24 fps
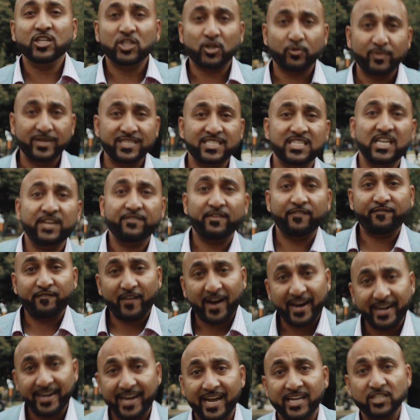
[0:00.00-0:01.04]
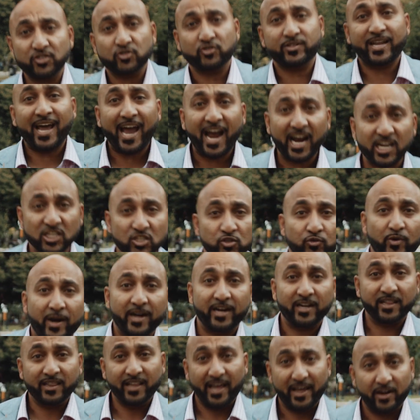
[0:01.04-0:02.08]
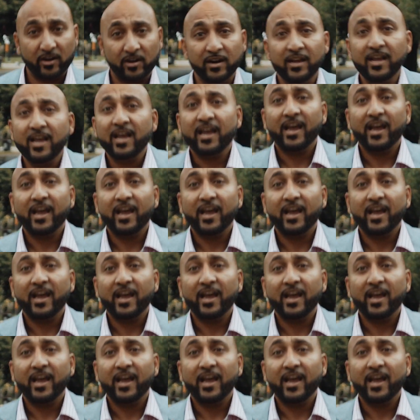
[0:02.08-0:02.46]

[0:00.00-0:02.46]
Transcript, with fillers: to receive a financial tax credit letter.